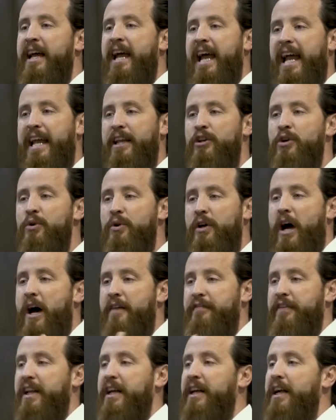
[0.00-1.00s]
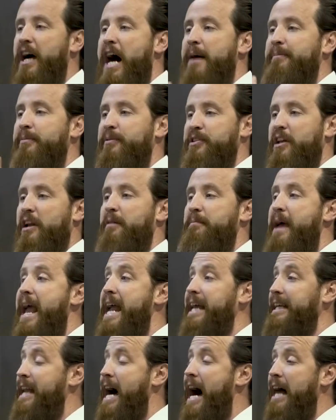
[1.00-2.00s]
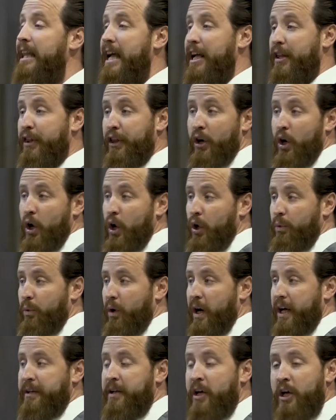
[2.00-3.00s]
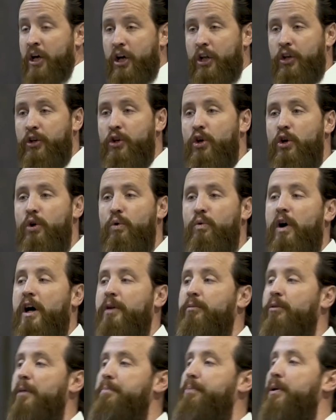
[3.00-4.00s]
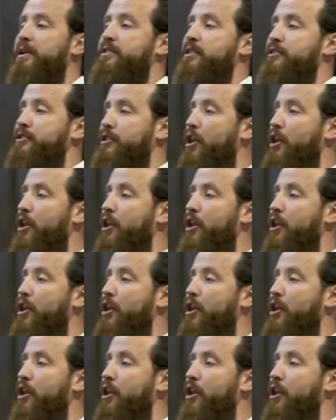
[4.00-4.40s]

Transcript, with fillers: A new covenant God was going to make, not like the old one, a new one where he puts his